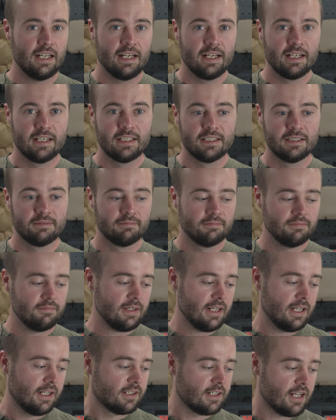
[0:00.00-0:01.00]

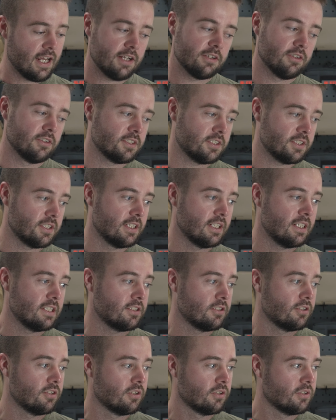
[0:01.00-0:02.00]
and add-ons to
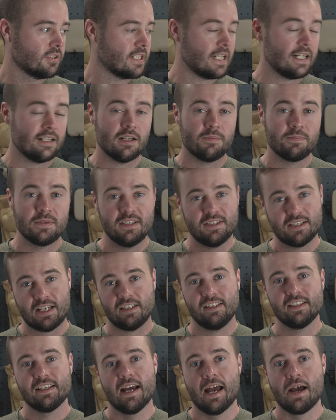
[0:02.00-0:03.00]
this to set it up
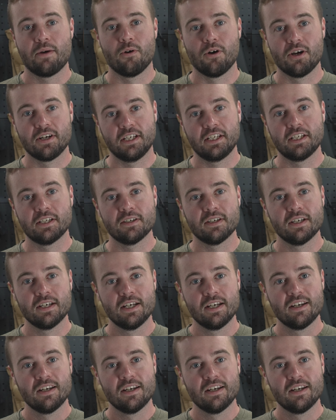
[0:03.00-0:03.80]
exactly how I need it